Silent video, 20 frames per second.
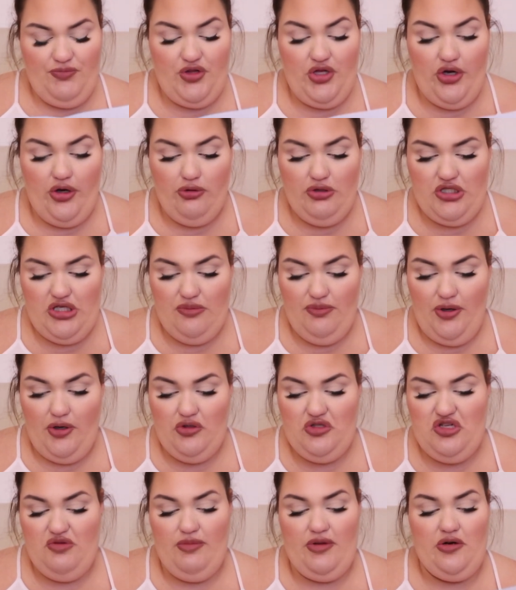The Ocean
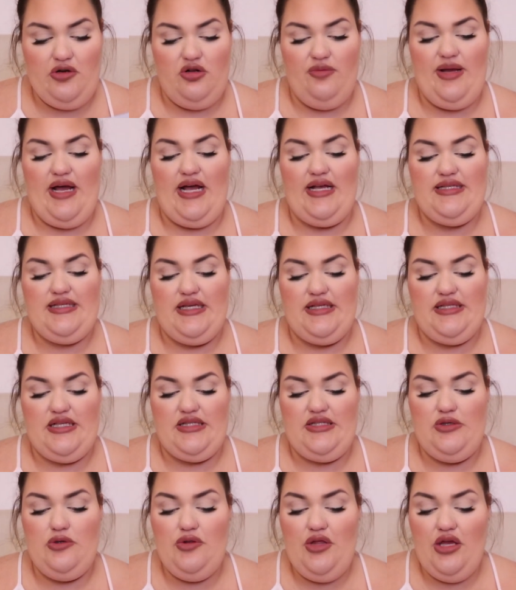Potion Mineral Mask is a
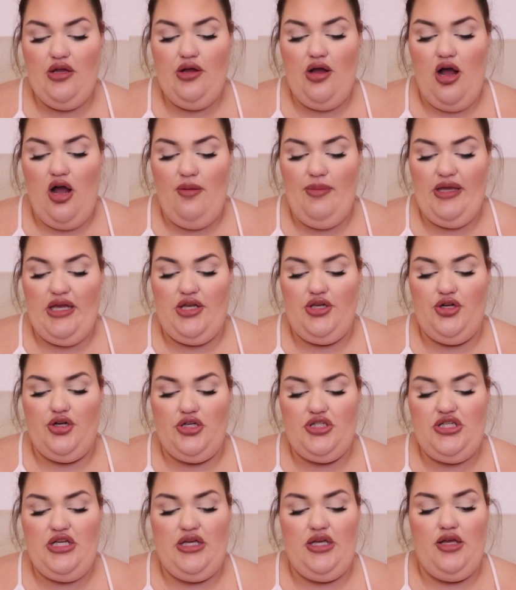soothing, calming, and
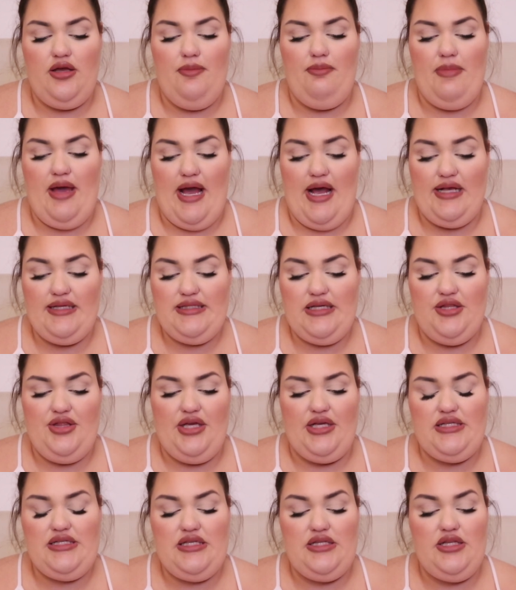nourishing mask
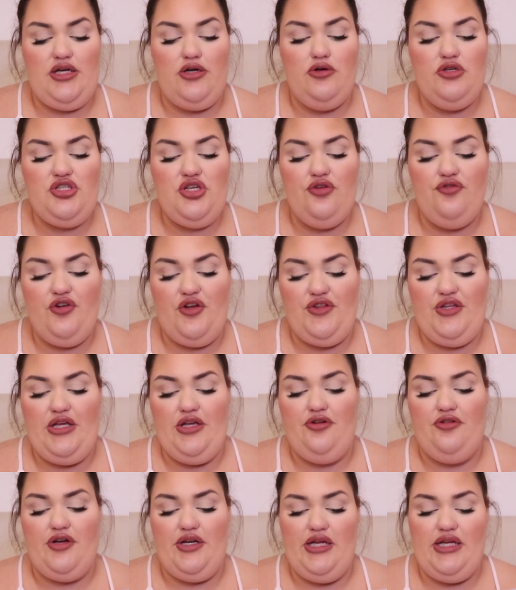thanks to the ocean-friendly
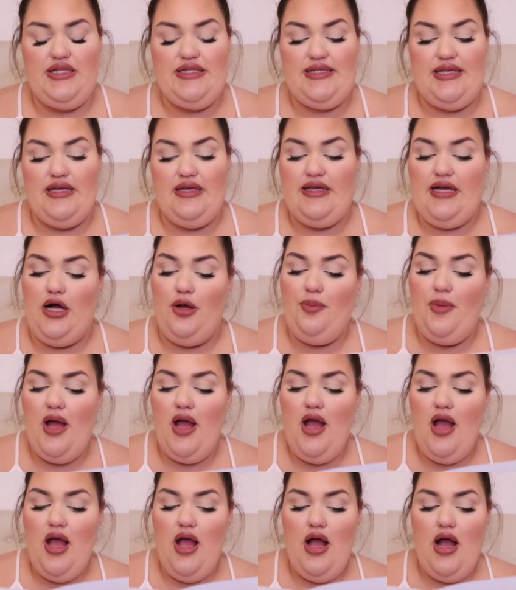ingredients like kelp,
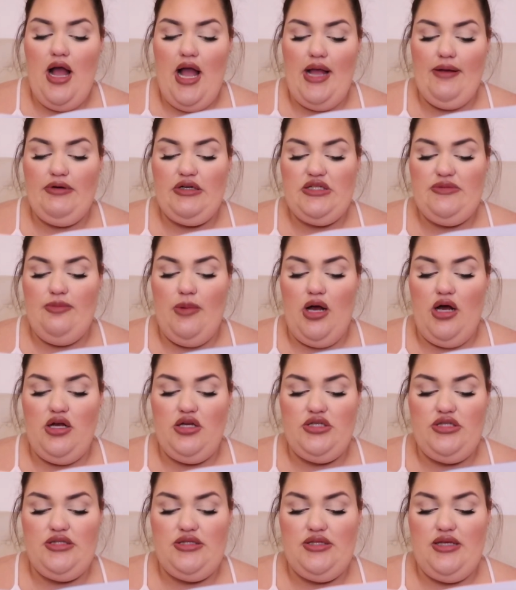Irish
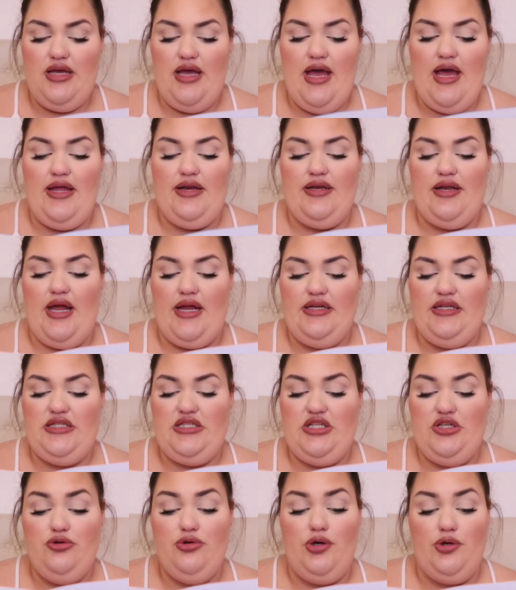moss, and
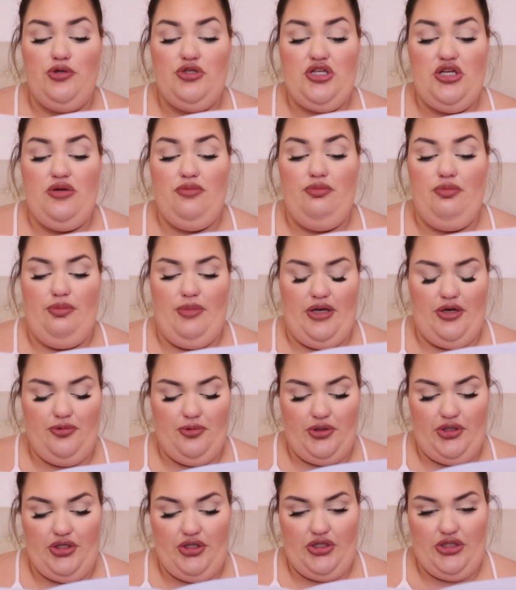92 Ocean
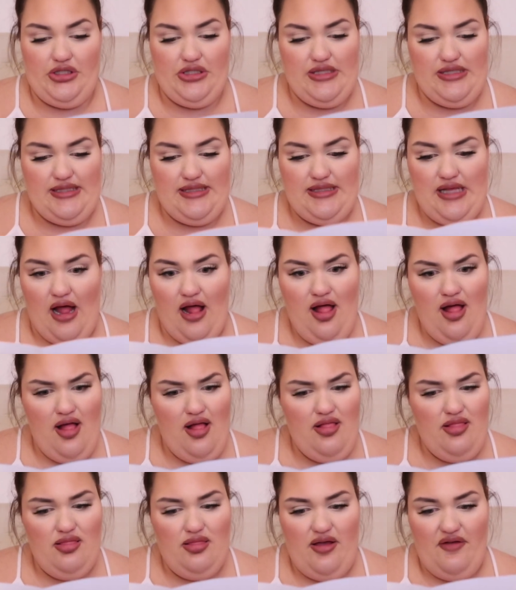Minerals.
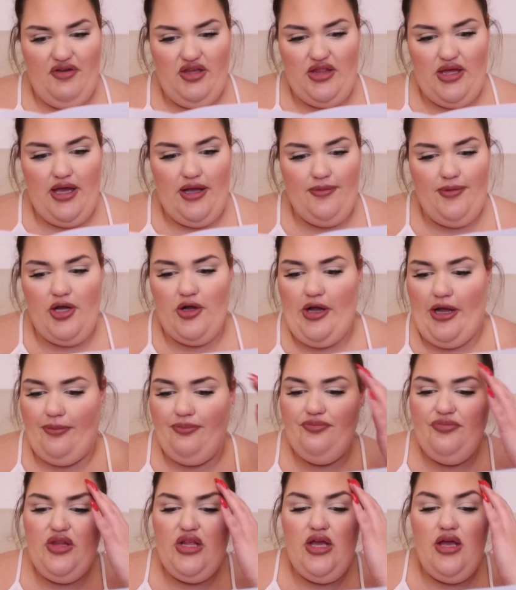Loving that. Okay.
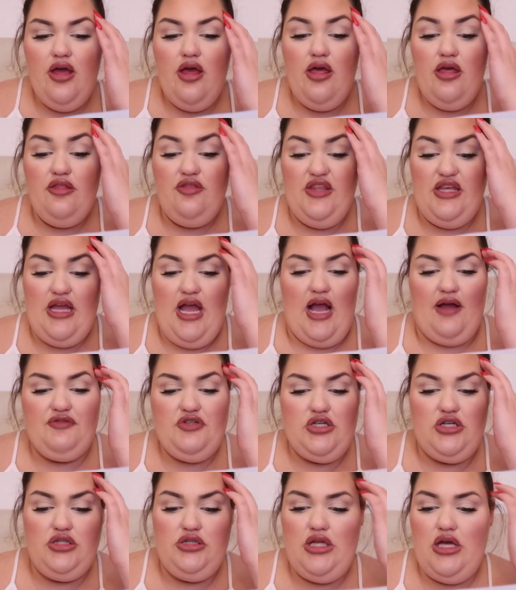The
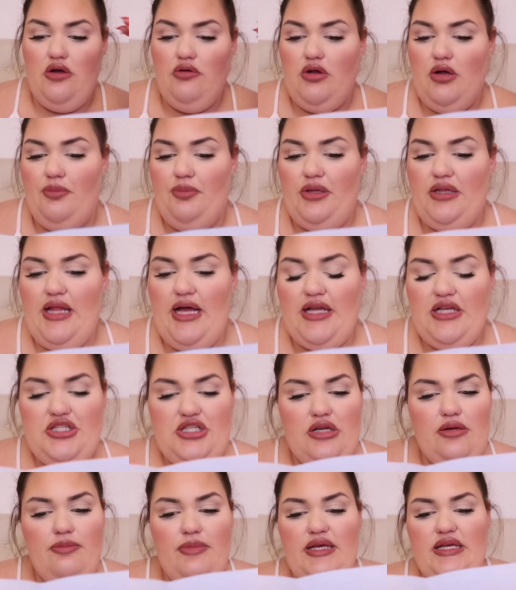Afterglow
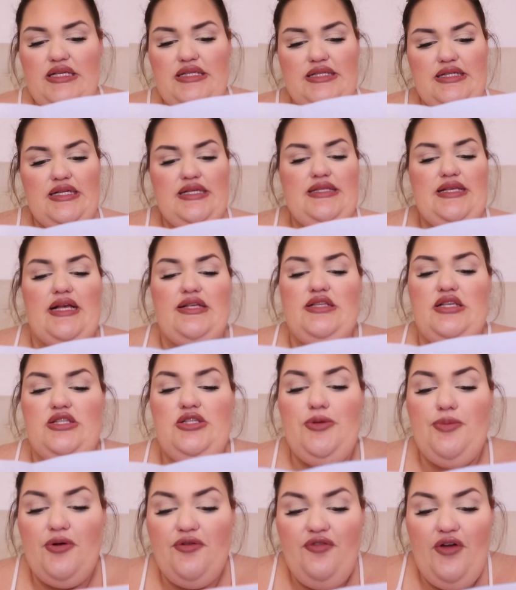Complexion Mist says a
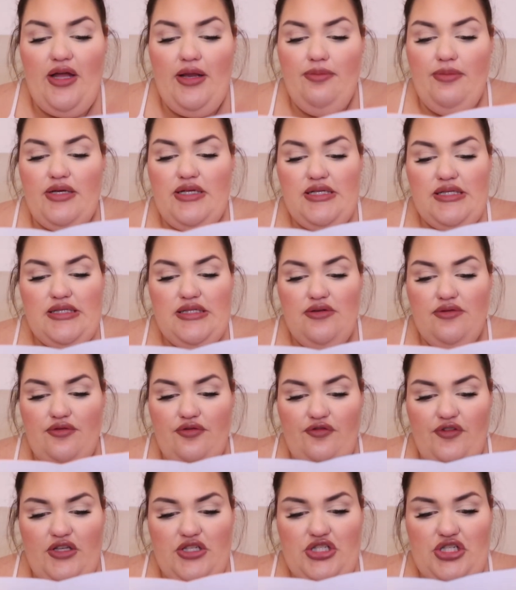super fine mist
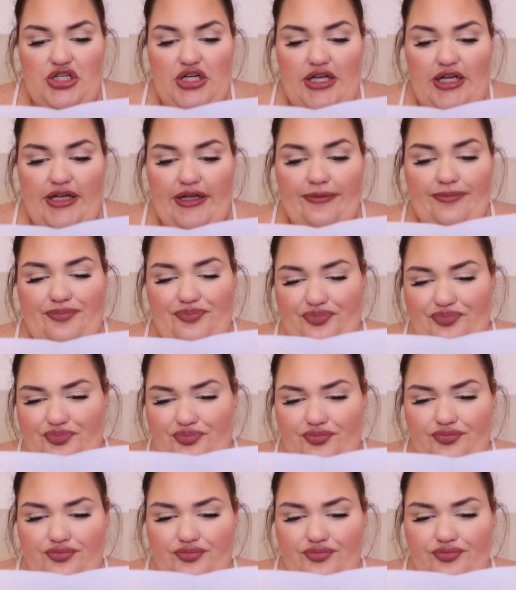featuring